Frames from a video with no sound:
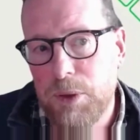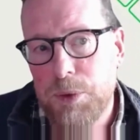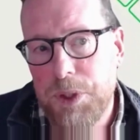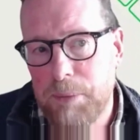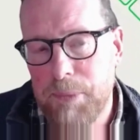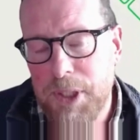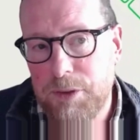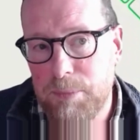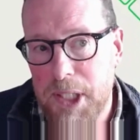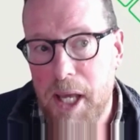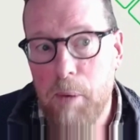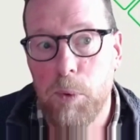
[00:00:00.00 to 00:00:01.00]
It also means
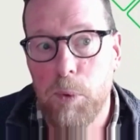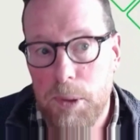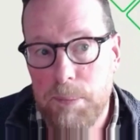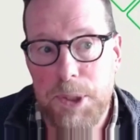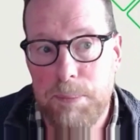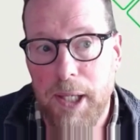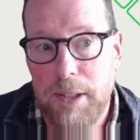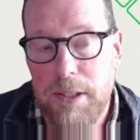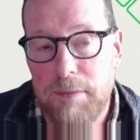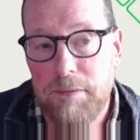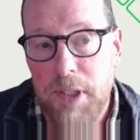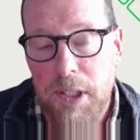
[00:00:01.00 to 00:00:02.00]
from a network
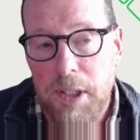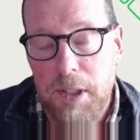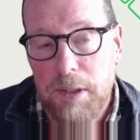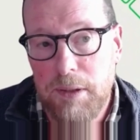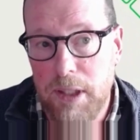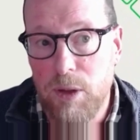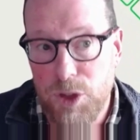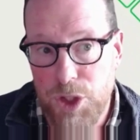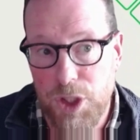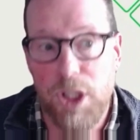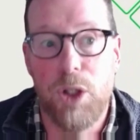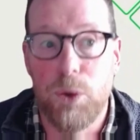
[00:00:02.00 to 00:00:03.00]
perspective that you can
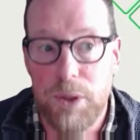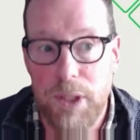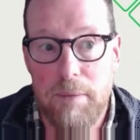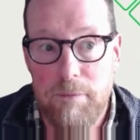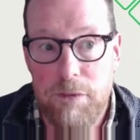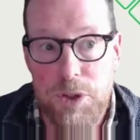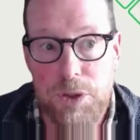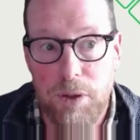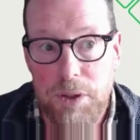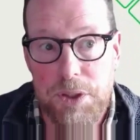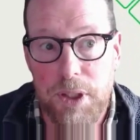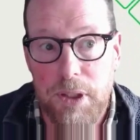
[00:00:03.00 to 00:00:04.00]
secure that
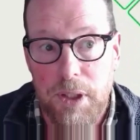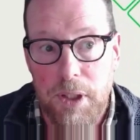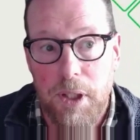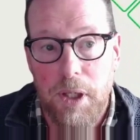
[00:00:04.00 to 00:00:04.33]
infrastructure.